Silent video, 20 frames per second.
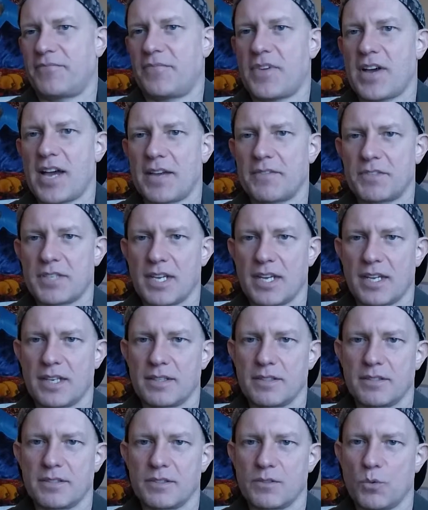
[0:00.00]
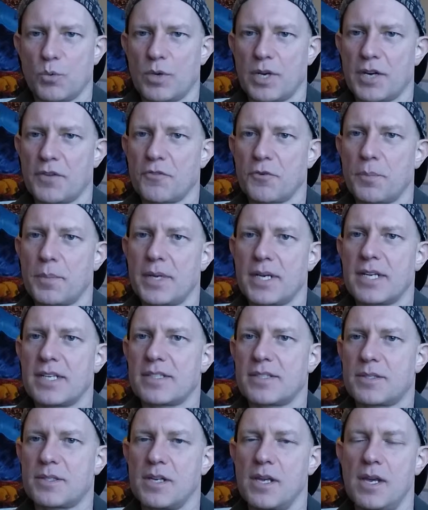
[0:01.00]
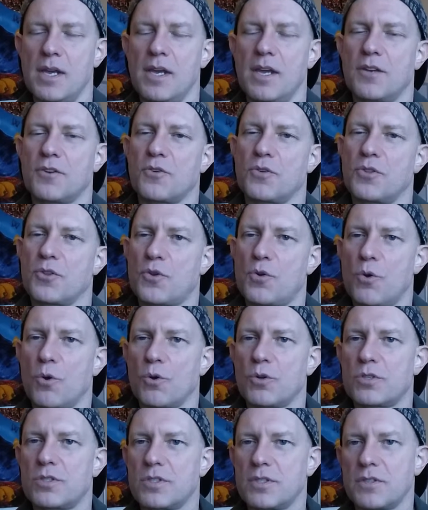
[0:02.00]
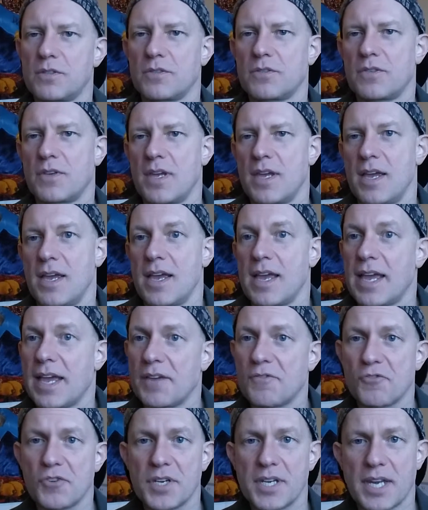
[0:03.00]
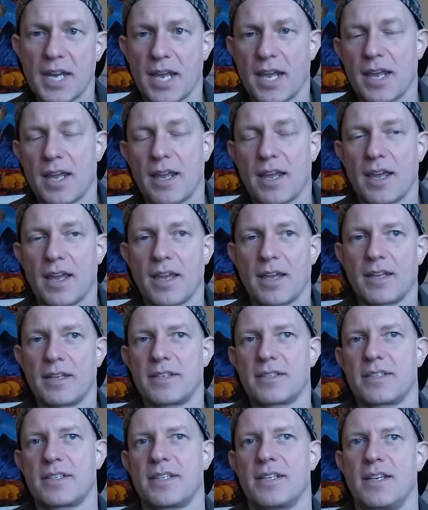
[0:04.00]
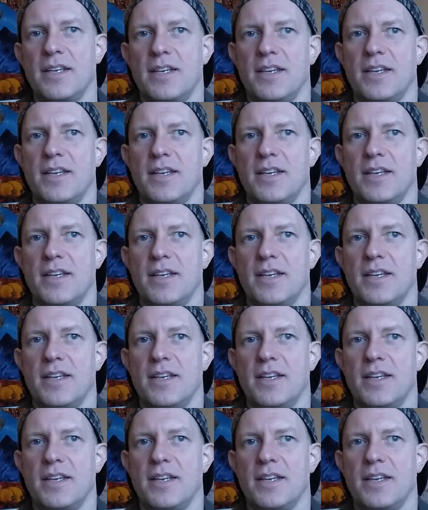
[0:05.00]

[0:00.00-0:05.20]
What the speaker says: 5, 10, whatever minutes during the course of every day. And